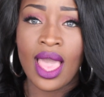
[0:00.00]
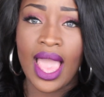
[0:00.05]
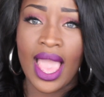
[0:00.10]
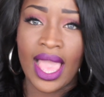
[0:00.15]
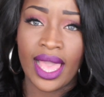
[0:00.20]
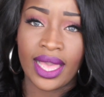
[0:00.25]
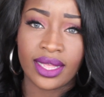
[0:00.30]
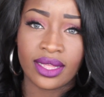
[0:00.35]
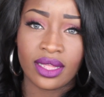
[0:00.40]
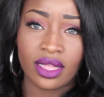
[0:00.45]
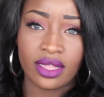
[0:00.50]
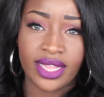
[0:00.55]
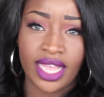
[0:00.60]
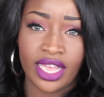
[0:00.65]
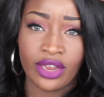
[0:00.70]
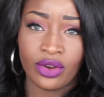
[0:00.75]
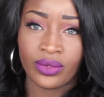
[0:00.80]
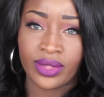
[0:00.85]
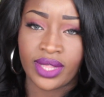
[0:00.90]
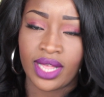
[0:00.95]
And
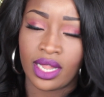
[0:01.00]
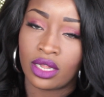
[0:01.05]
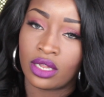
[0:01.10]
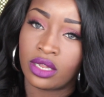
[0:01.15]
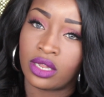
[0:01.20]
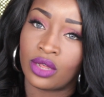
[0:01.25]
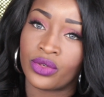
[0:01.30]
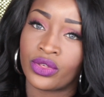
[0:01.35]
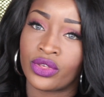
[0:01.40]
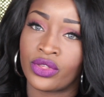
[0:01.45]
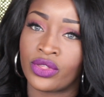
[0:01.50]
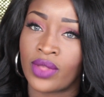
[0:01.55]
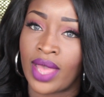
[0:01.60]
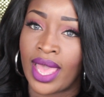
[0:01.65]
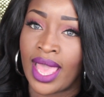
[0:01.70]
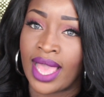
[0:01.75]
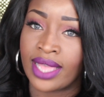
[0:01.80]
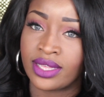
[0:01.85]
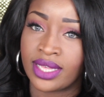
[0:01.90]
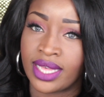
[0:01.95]
they don't sell closures, so
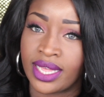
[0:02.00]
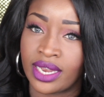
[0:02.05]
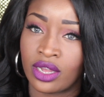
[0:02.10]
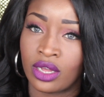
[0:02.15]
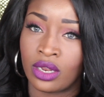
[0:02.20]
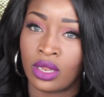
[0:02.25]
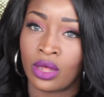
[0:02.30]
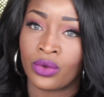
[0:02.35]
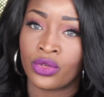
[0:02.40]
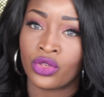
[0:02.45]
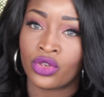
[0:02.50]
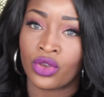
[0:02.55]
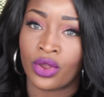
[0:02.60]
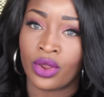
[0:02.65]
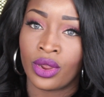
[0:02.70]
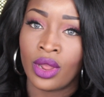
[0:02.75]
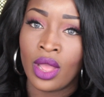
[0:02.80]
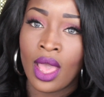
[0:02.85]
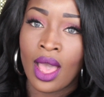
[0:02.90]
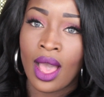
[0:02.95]
I had to get a
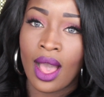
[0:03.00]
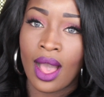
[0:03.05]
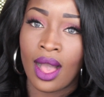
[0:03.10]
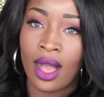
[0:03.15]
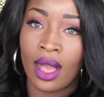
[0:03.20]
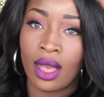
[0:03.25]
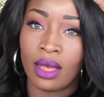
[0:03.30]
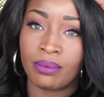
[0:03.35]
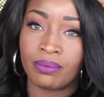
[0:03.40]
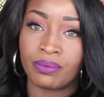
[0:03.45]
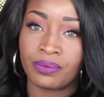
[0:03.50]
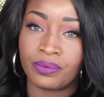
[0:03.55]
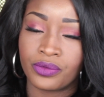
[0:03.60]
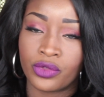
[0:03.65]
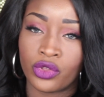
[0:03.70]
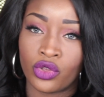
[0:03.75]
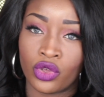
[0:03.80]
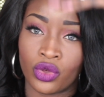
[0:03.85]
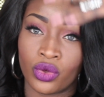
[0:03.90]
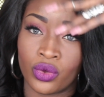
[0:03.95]
closure
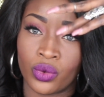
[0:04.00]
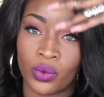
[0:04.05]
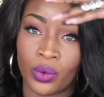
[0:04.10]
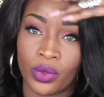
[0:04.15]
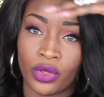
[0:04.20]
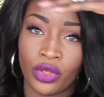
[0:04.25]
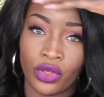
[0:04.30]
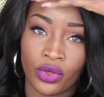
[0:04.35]
to